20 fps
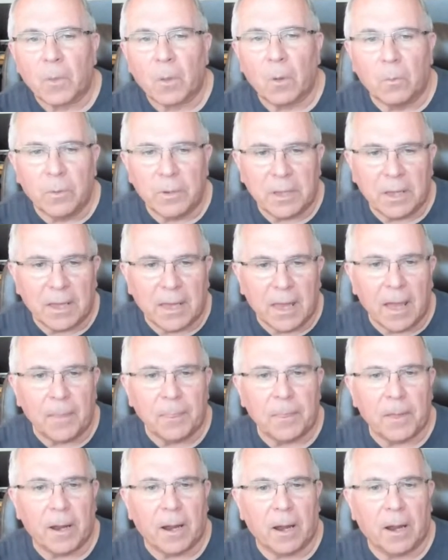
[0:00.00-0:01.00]
When you get
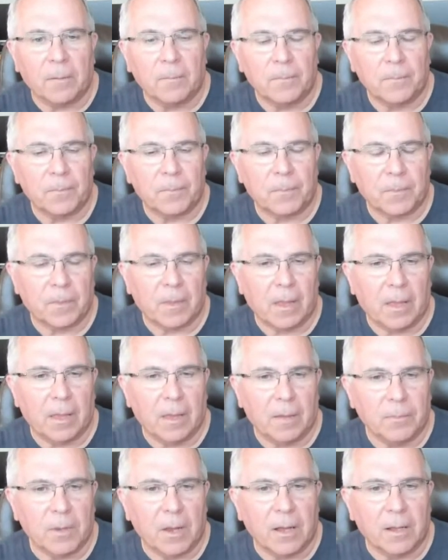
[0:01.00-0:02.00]
there, you
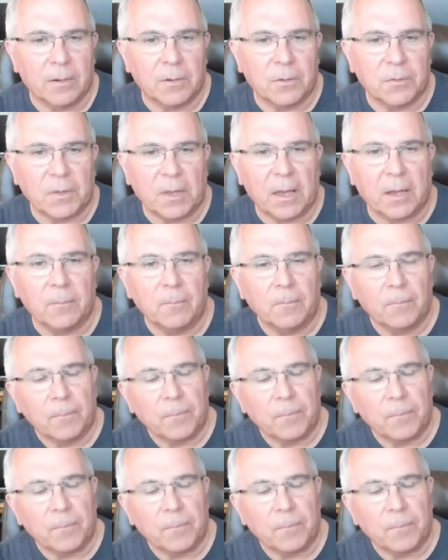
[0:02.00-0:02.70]
have to understand,